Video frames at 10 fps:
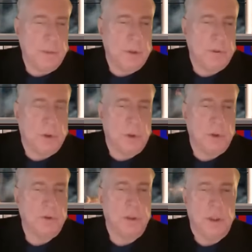Well, of
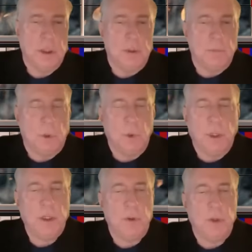course, but we
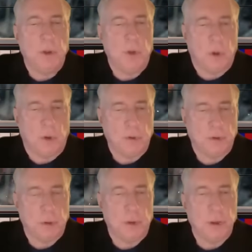don't know the whole
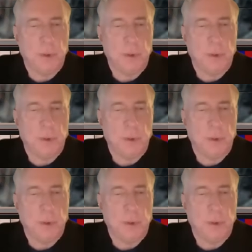story.